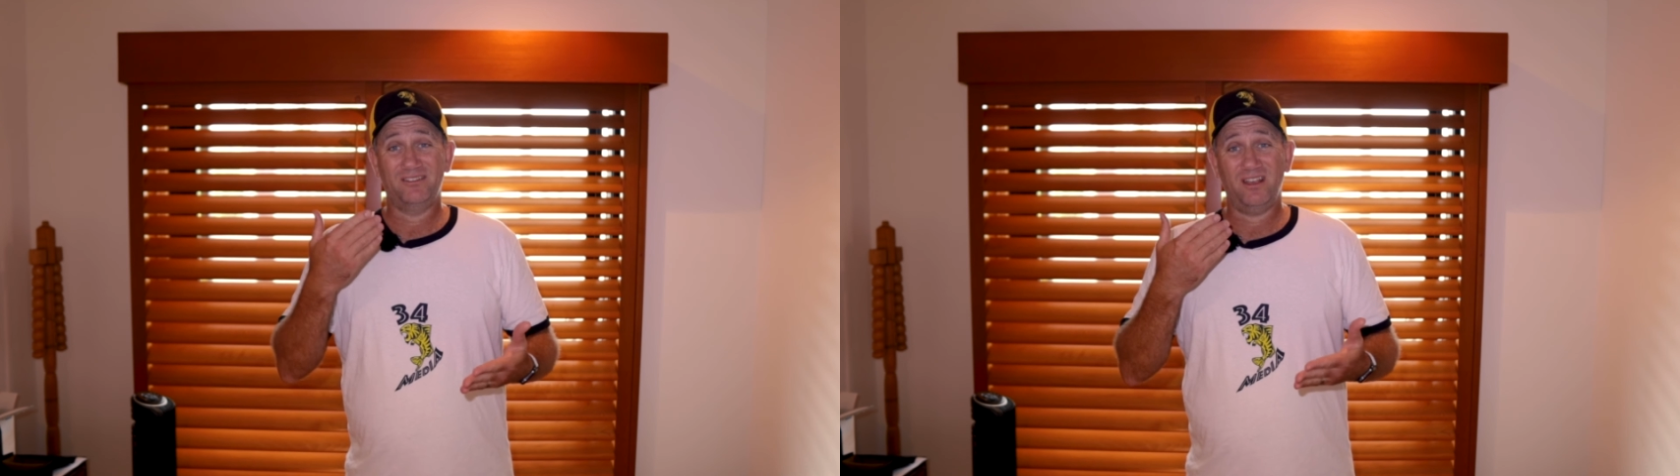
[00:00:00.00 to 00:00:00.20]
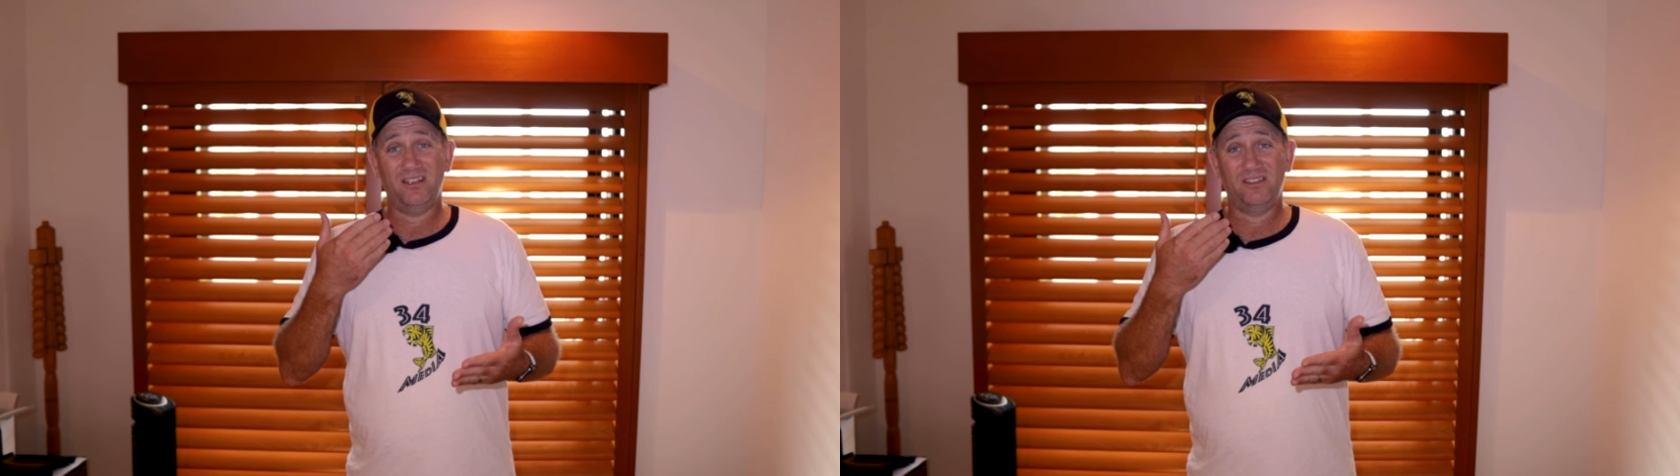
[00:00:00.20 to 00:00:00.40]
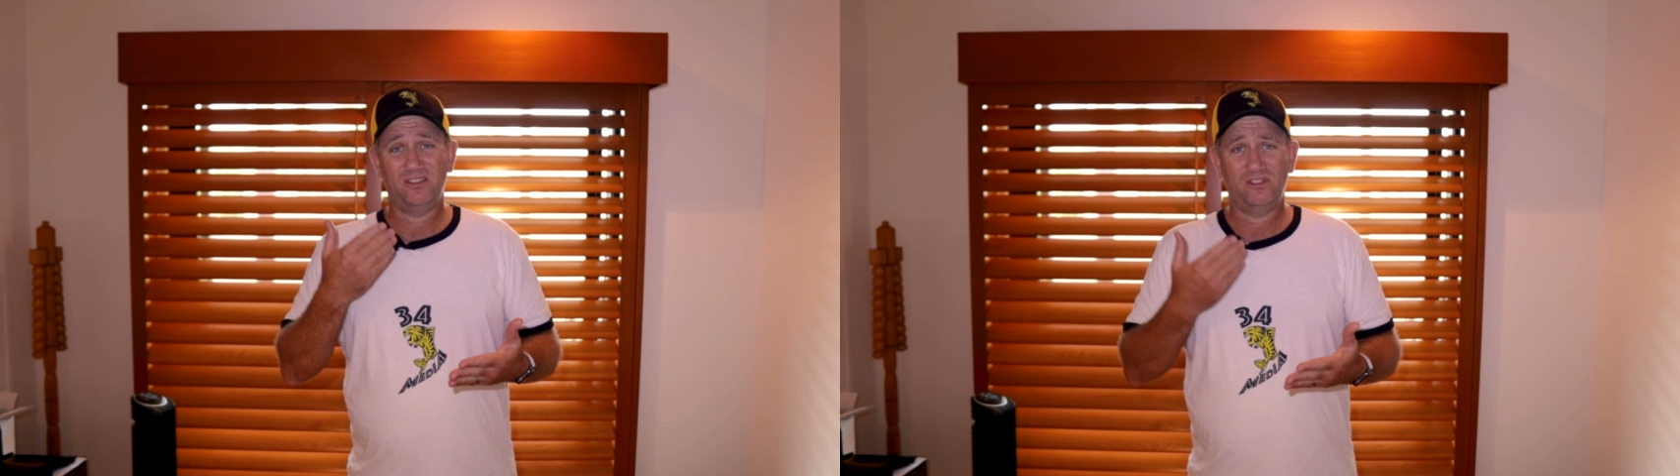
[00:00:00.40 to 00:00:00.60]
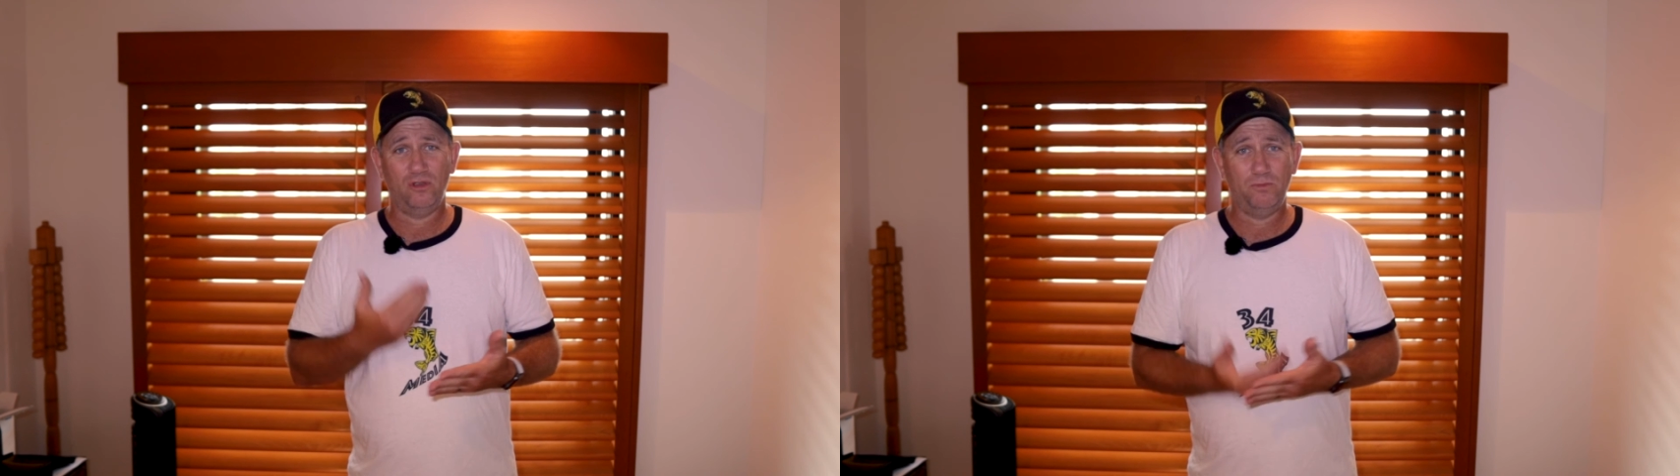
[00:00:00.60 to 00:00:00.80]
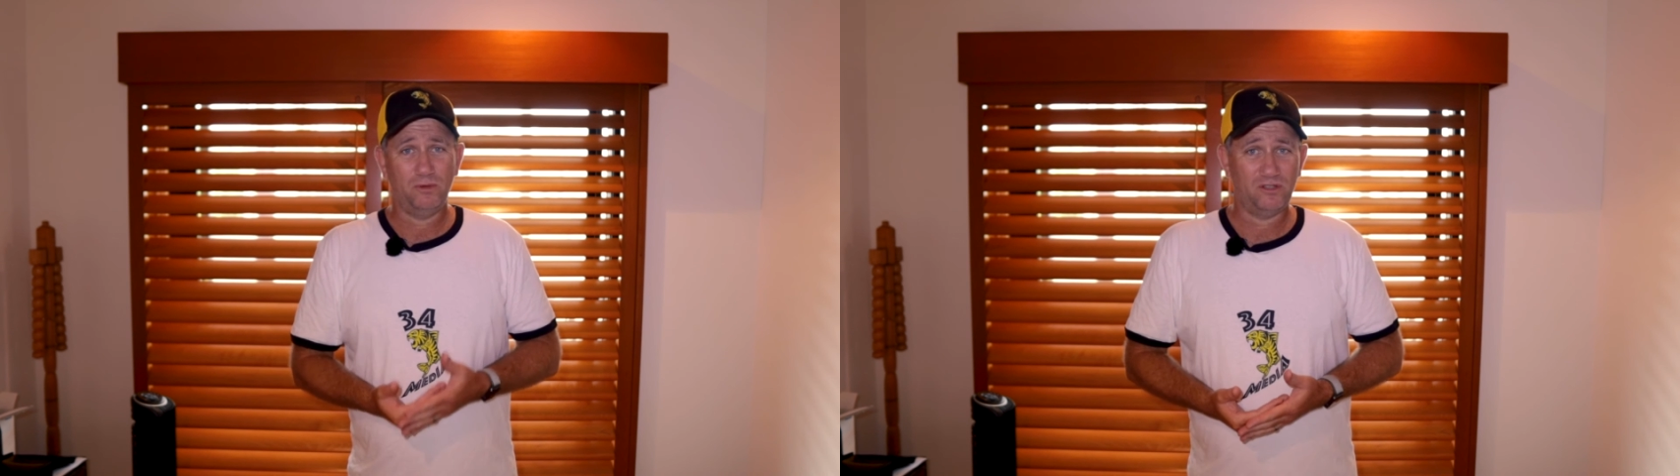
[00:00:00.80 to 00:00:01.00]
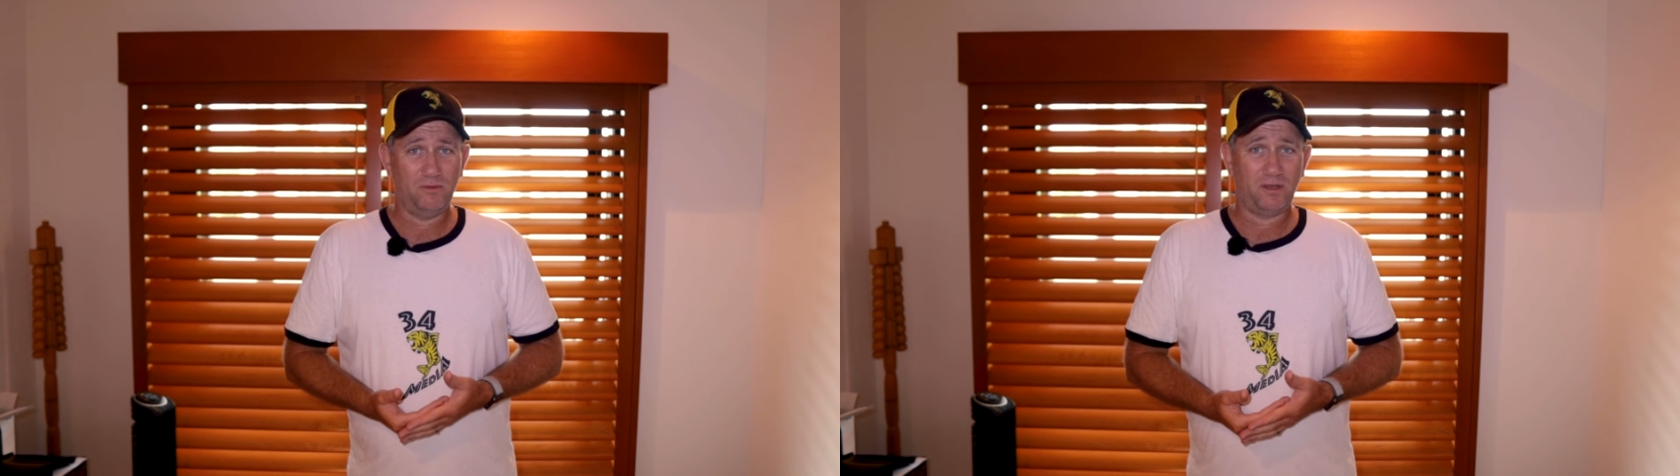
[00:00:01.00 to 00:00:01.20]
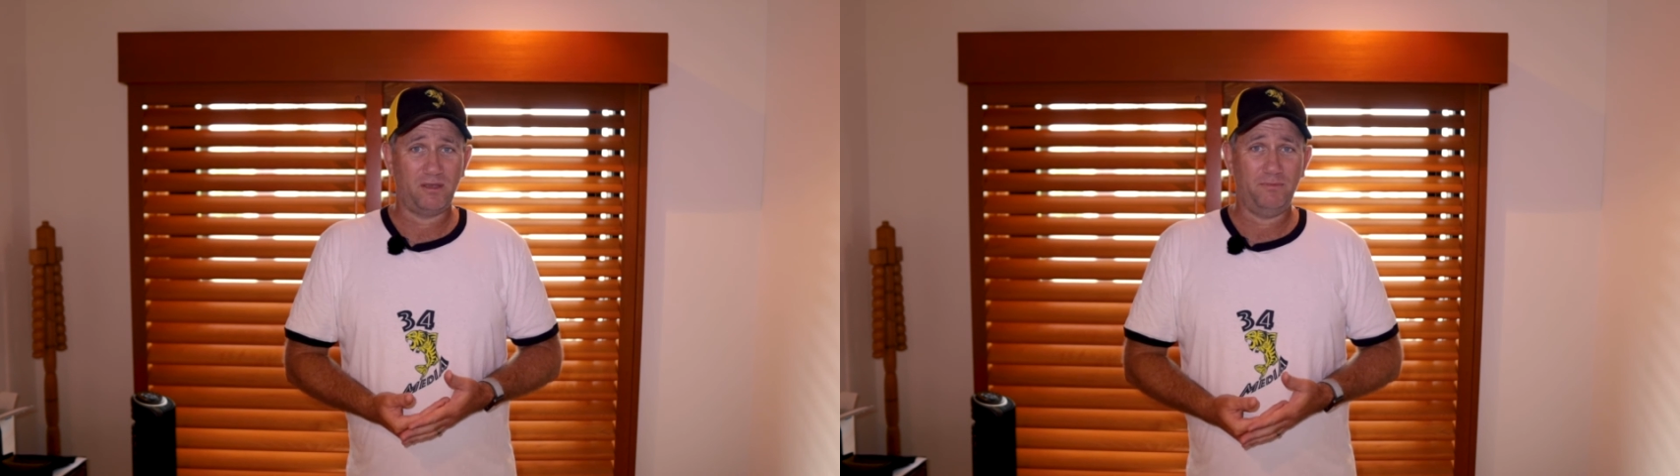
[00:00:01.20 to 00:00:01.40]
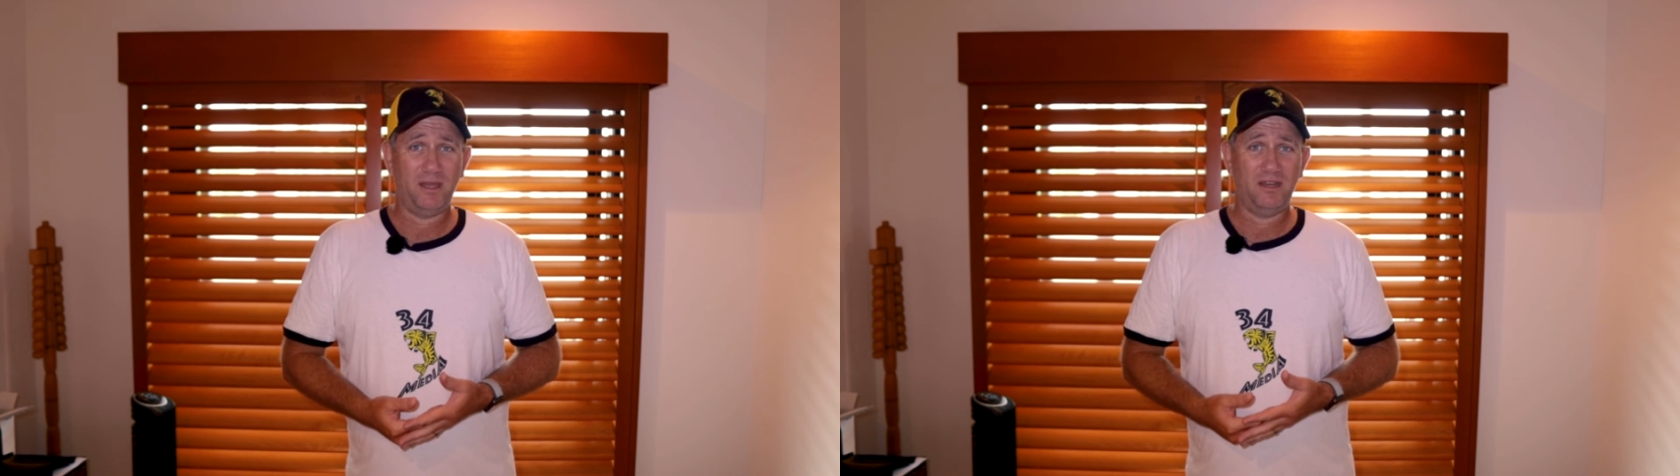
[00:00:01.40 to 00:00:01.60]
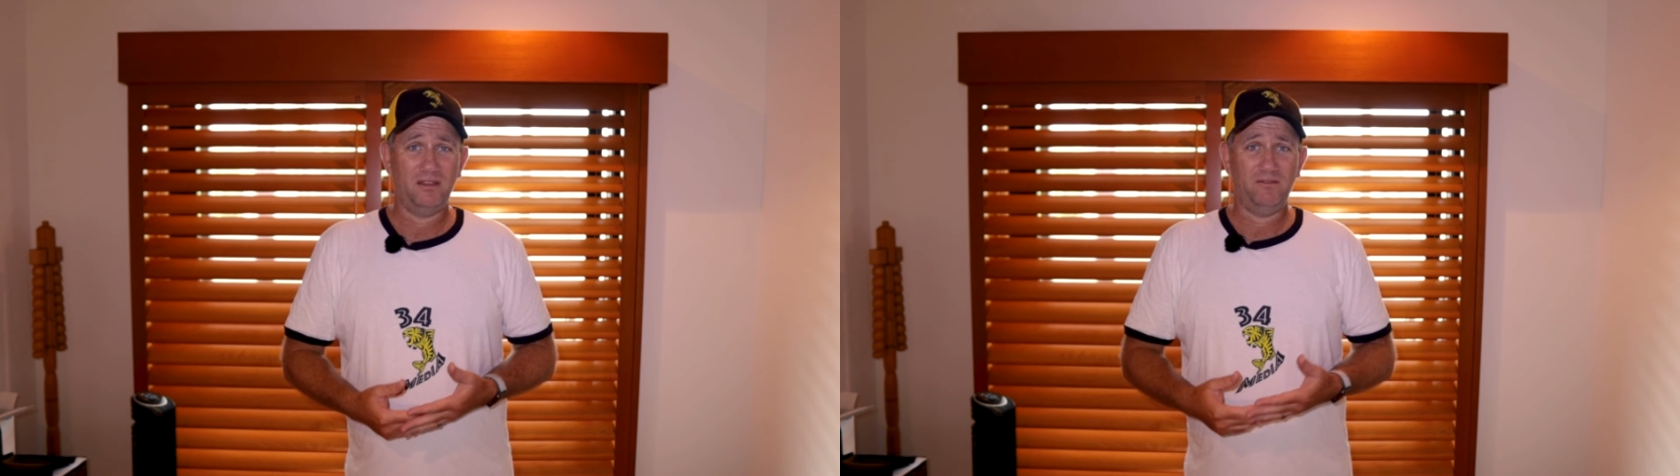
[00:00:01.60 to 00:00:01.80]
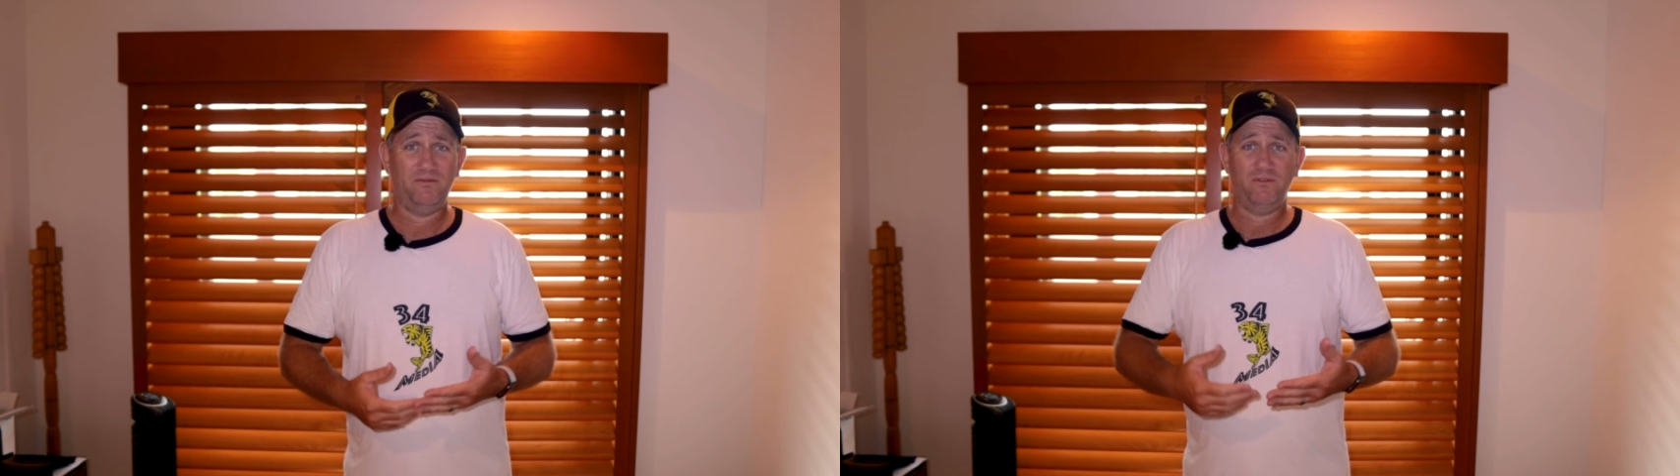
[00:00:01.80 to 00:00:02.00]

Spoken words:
is super, competitive.